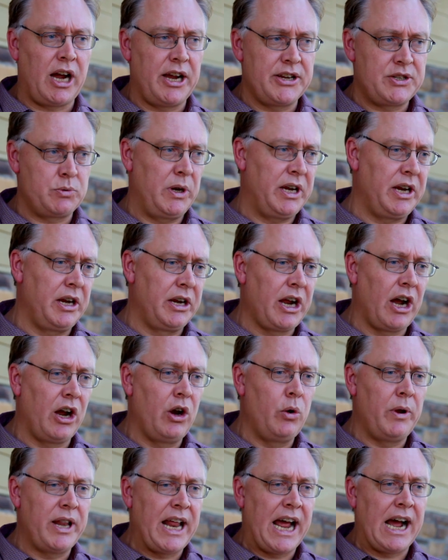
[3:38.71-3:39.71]
as we can go
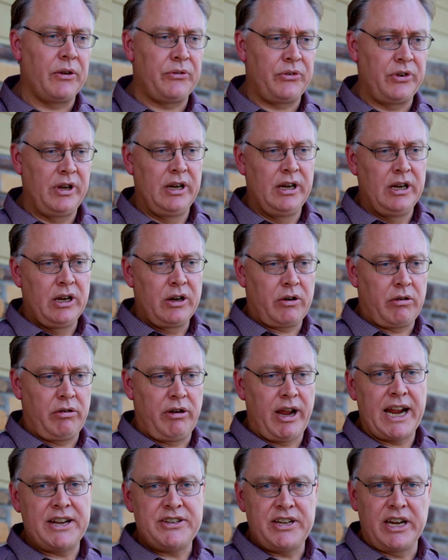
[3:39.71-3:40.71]
without
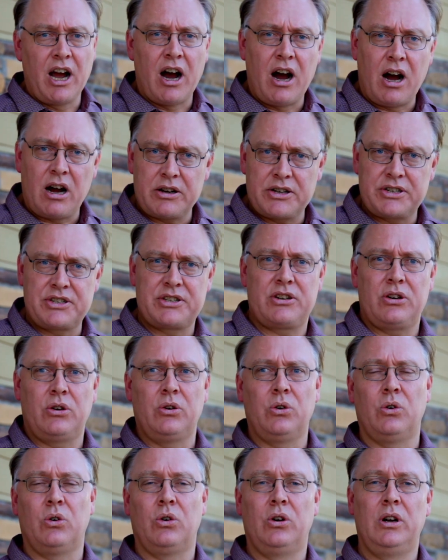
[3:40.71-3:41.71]
creating arcs
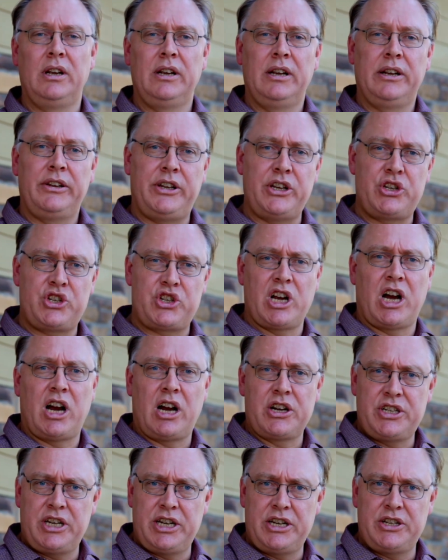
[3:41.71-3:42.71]
or
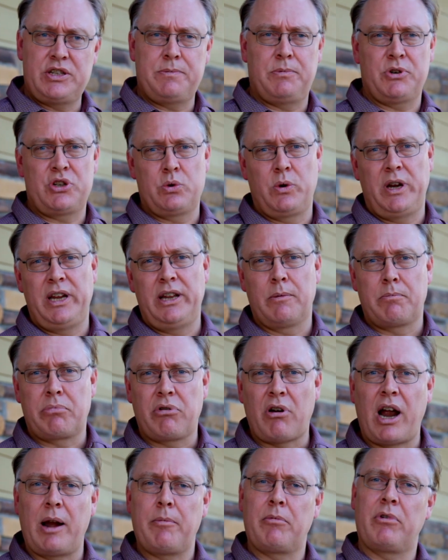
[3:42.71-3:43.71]
discharges between the
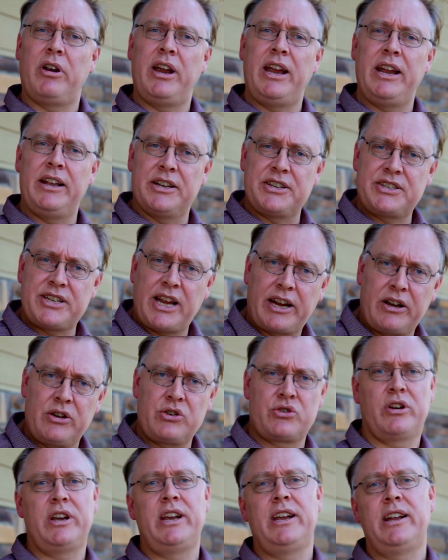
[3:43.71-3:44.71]
primary and the
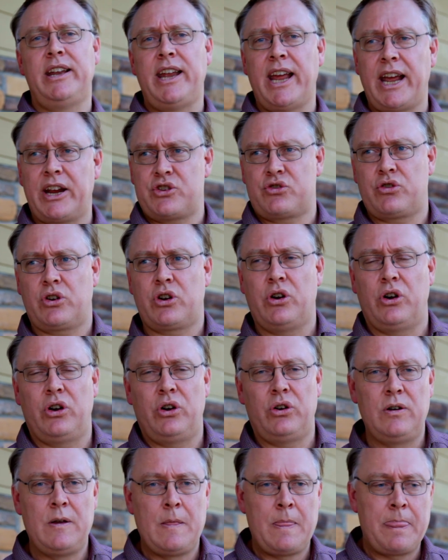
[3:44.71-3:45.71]
secondary and the extra coil,